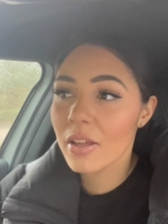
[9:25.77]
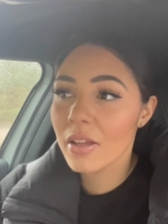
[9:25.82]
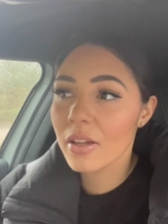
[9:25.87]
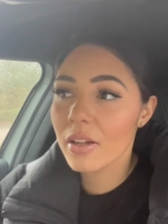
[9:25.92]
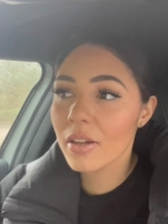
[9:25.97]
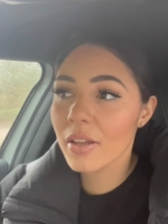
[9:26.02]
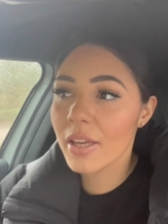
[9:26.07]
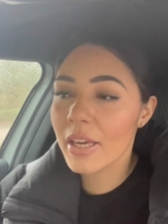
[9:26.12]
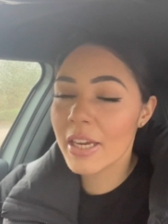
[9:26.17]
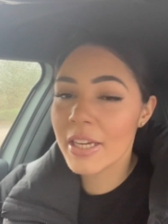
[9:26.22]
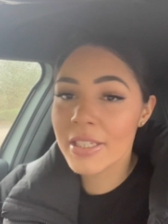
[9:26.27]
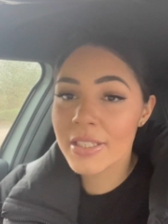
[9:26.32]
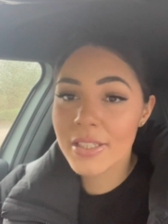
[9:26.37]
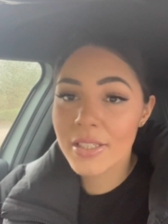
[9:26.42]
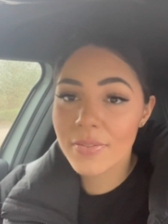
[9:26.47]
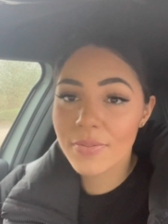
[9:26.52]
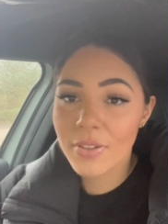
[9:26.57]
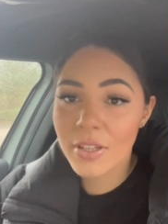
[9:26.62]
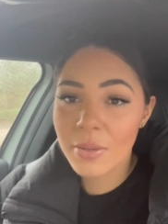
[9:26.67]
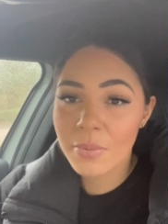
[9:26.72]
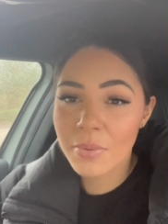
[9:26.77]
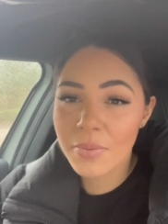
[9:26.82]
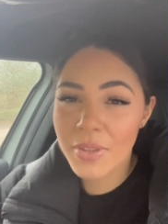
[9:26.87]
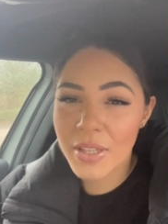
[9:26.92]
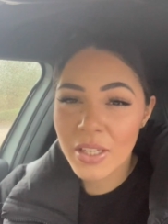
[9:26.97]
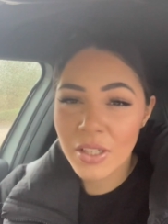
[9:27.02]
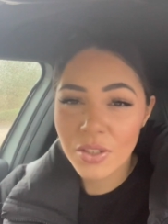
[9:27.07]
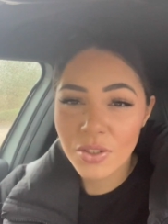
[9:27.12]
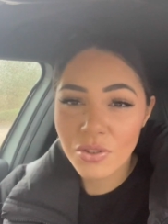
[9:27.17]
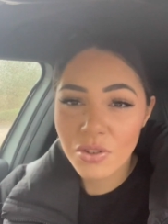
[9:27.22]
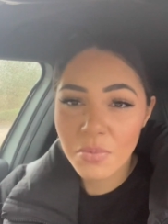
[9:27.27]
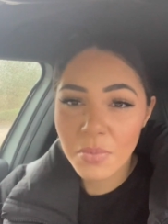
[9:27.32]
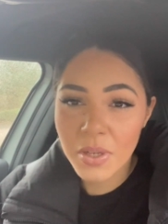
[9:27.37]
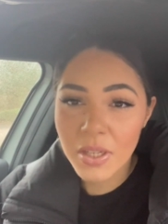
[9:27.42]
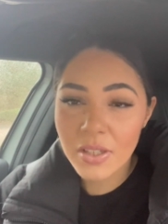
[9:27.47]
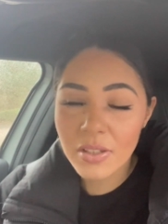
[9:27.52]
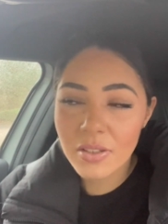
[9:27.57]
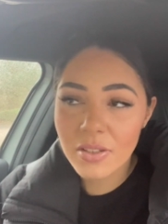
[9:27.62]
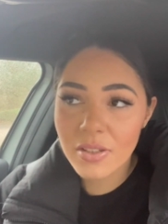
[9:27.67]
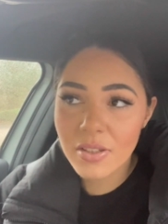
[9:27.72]
like interfere with the
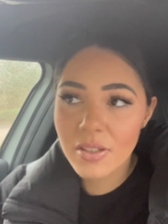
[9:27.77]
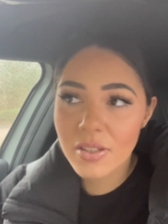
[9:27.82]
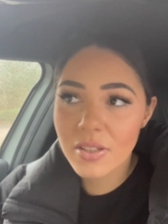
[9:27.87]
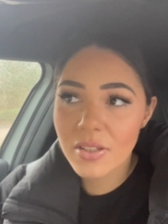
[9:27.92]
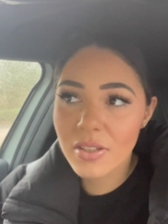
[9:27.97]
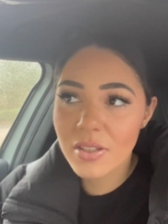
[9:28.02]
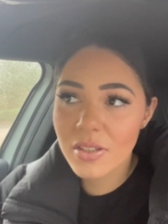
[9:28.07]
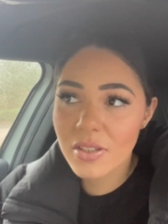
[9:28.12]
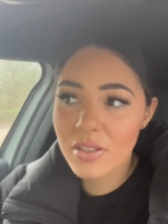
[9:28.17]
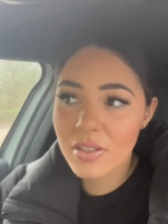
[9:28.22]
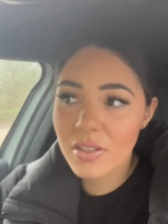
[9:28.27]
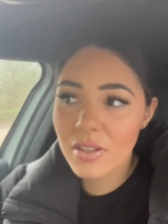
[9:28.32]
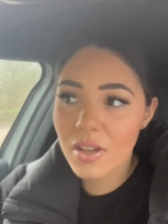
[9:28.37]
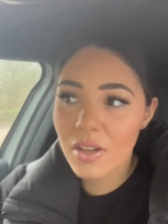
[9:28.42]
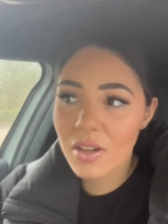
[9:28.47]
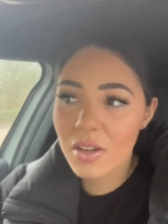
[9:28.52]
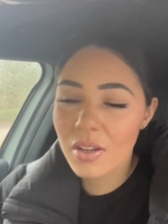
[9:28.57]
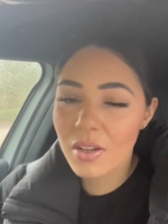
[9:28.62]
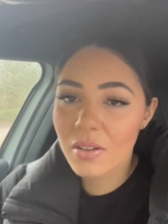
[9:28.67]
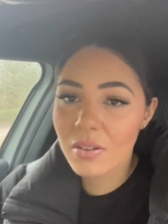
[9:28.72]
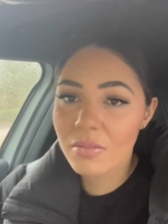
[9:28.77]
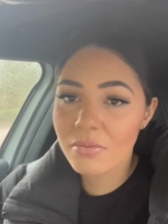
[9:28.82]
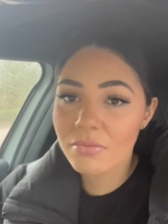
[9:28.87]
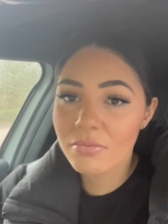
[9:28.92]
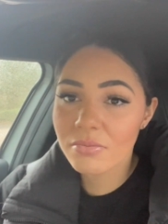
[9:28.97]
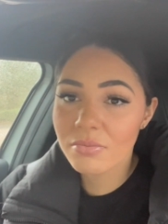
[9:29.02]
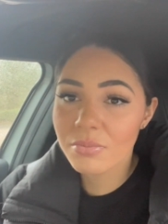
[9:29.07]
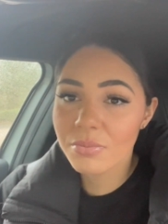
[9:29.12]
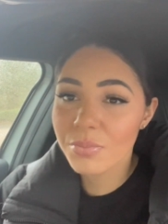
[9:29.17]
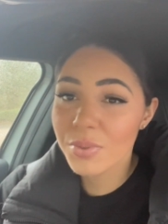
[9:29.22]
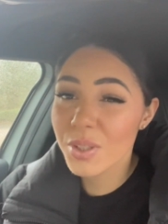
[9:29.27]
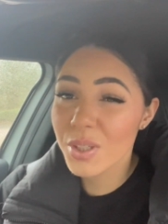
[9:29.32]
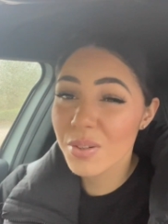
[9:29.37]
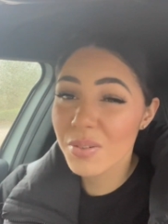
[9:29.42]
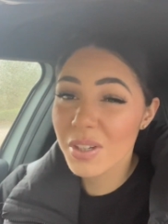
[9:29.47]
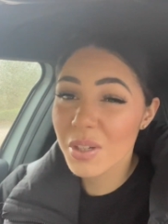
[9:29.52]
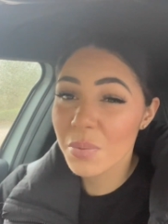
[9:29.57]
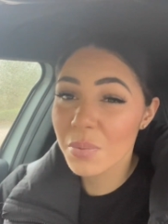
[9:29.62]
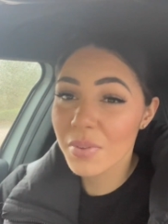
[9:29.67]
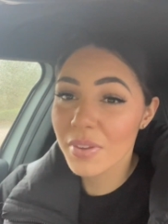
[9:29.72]
instruments, so we don't
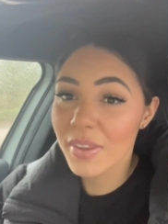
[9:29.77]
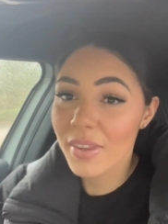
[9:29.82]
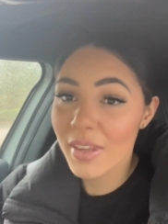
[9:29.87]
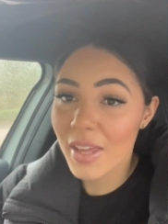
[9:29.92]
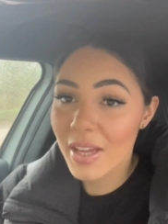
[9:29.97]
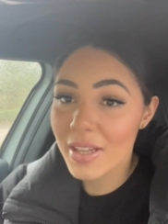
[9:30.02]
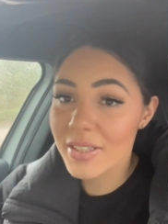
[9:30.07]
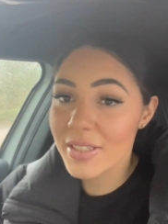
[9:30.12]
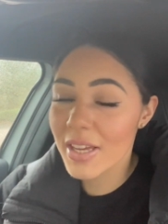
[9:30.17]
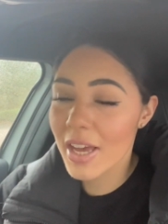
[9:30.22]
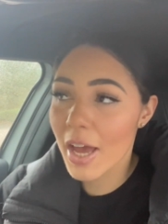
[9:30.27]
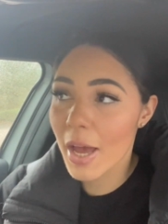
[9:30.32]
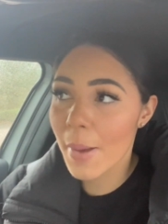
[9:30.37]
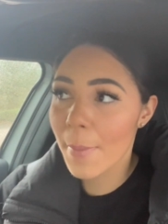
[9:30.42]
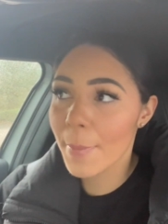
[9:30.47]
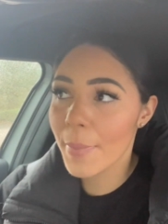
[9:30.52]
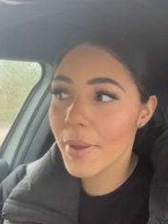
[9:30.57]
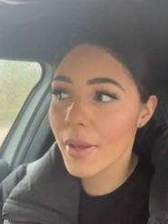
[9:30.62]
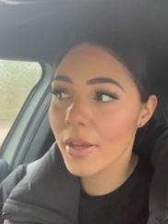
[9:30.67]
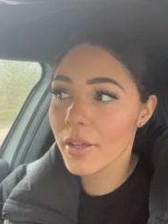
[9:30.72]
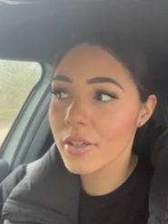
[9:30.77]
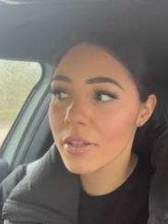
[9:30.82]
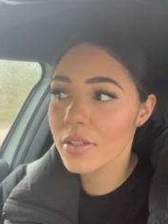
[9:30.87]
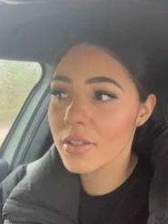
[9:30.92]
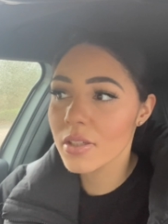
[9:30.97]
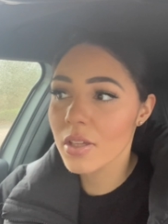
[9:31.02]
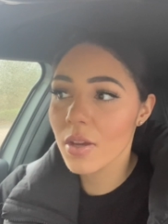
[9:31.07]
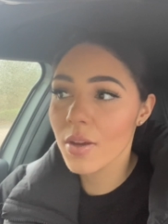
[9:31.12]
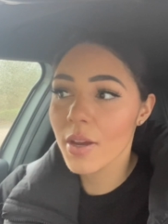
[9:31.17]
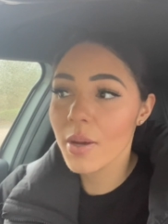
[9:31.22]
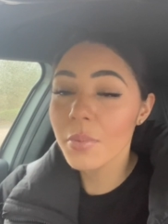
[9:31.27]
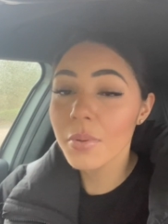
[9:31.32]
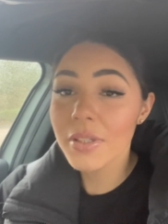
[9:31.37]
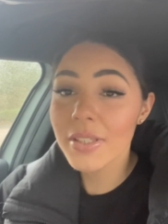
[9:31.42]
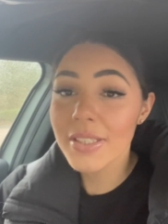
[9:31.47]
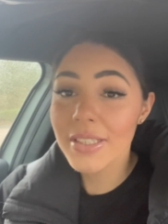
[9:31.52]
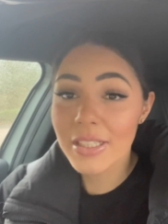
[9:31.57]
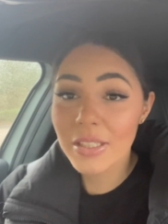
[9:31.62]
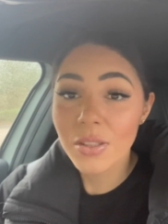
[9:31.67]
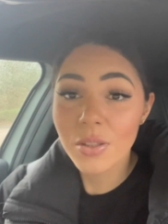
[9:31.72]
really want that to happen. So I'm going
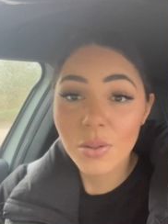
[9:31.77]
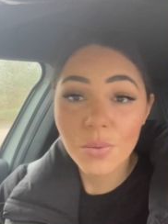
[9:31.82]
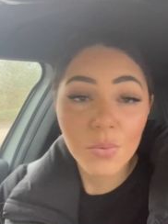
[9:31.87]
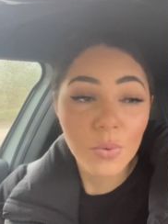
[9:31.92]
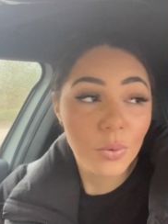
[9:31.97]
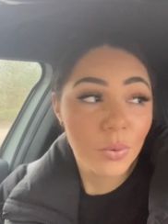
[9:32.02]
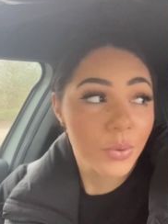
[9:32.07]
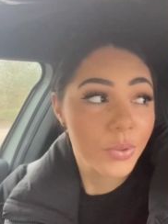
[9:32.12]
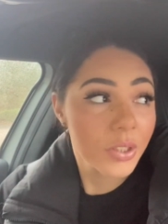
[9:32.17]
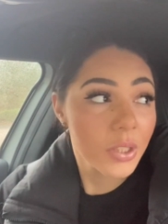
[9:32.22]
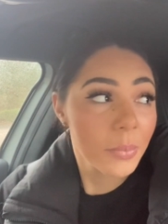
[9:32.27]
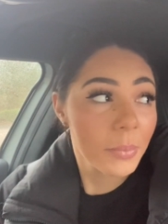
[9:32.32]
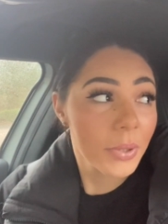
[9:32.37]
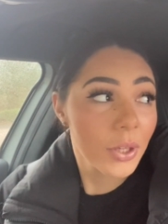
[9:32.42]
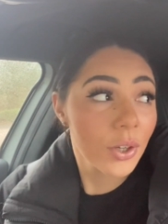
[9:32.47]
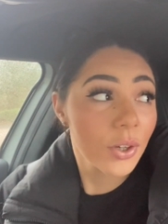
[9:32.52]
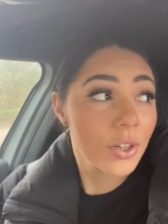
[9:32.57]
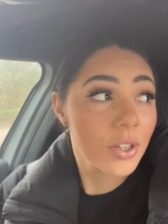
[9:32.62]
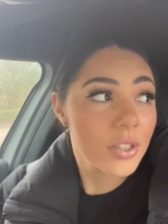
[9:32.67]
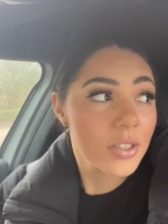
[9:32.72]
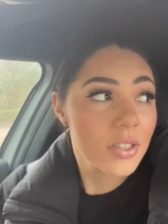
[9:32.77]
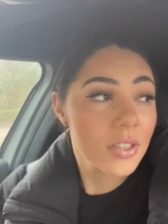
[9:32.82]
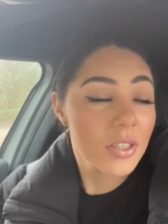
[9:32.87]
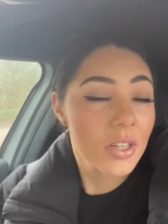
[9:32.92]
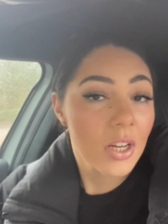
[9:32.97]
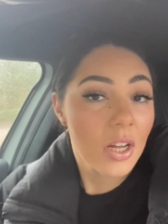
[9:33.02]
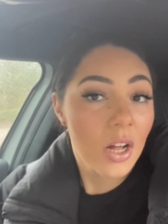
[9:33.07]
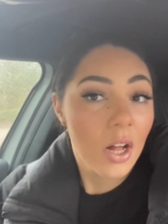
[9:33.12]
to stick to the rules, I'm going to be good.